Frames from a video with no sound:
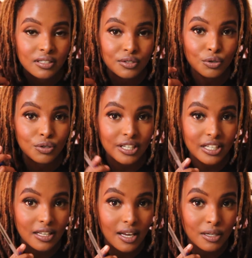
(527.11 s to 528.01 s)
So
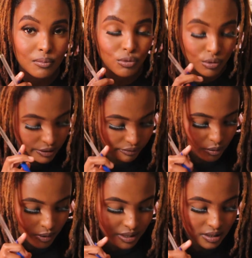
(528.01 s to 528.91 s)
read that book if
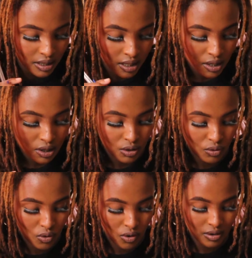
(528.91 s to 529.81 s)
you want to
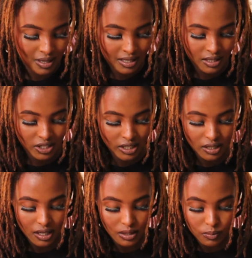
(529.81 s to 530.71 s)
go on that journey.
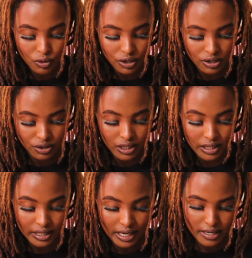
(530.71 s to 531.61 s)
That book is
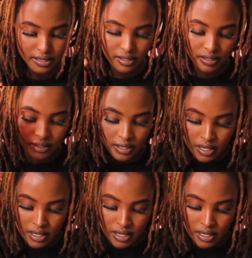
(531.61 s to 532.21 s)
really nice.